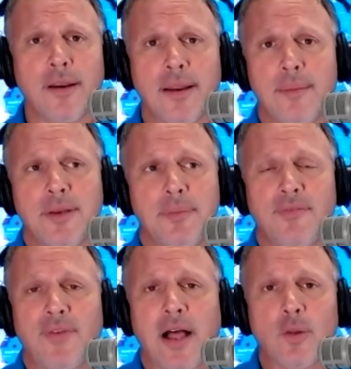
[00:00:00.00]
I mean, to be a
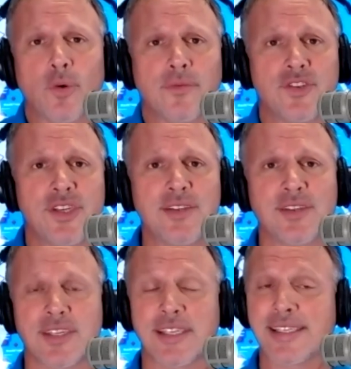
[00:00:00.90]
follower of
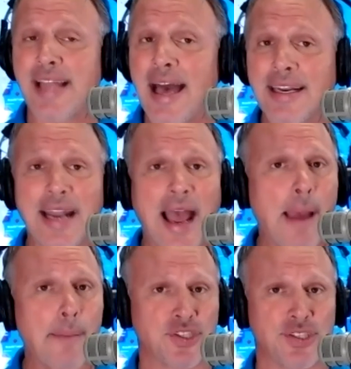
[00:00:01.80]
Jesus is not an
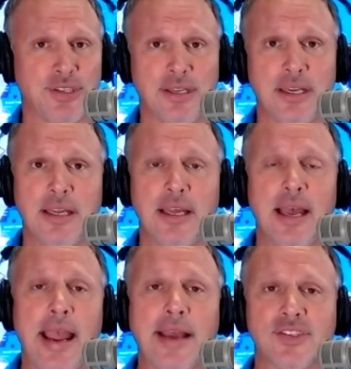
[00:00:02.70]
option
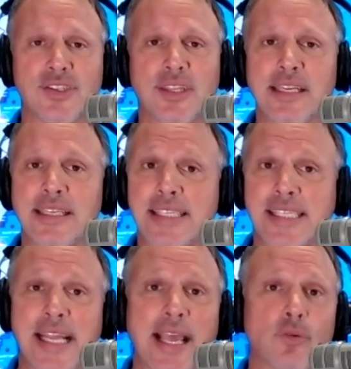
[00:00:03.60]
as things
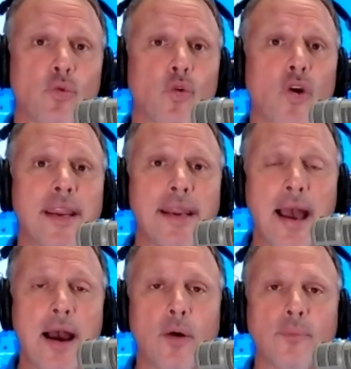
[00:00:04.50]
stand right
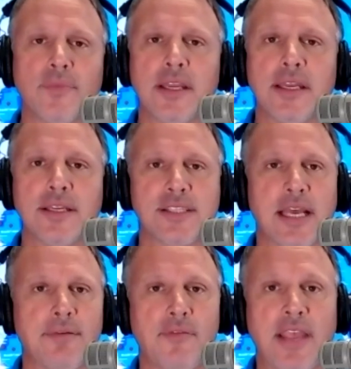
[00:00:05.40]
now
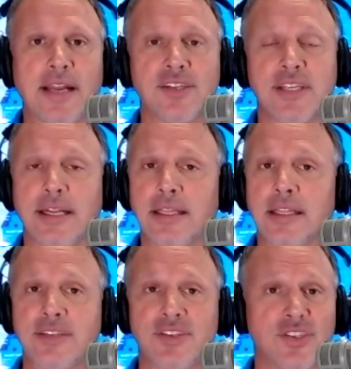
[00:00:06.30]
inside of Afghanistan,
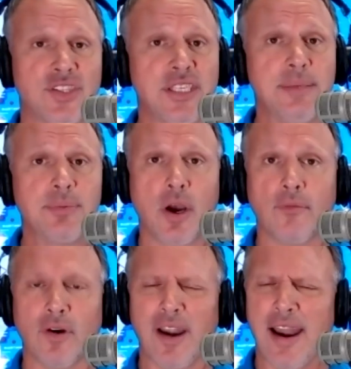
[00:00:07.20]
unless it's deep
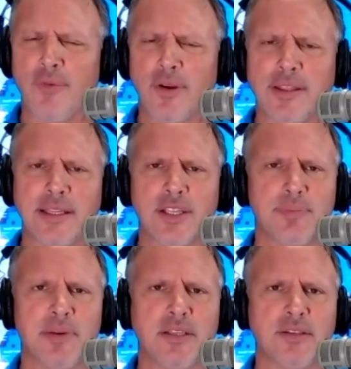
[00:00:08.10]
cover. Everything that's
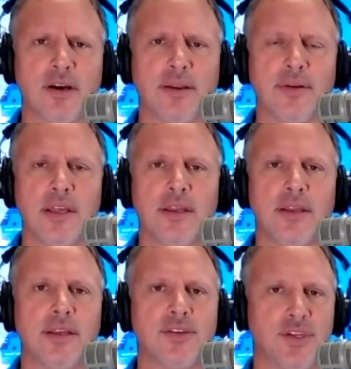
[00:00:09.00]
being done
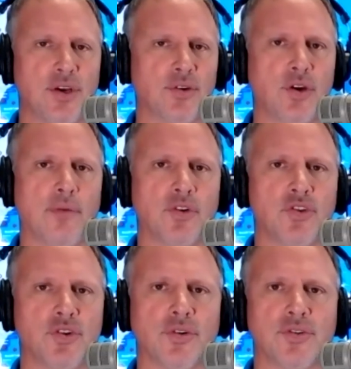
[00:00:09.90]
is the undercover
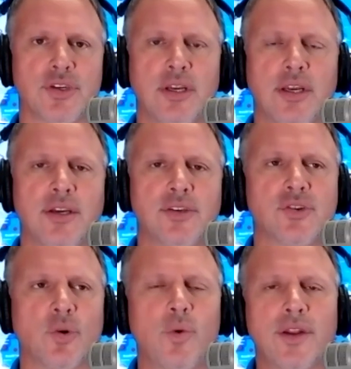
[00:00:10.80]
church.
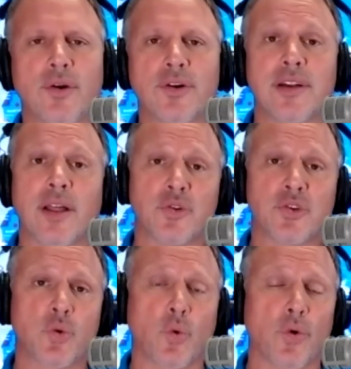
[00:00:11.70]
So we had heard another
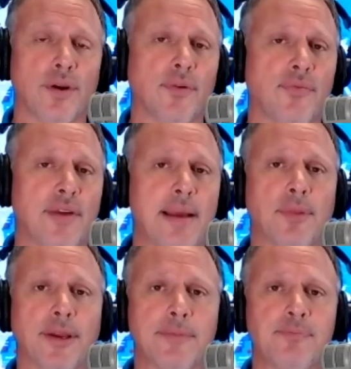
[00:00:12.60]
story of a
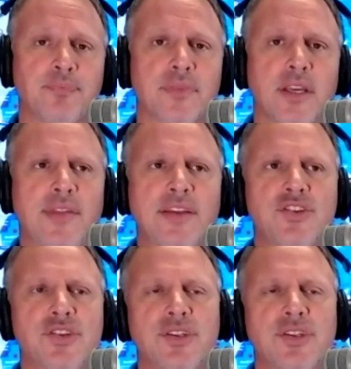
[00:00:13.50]
family, and this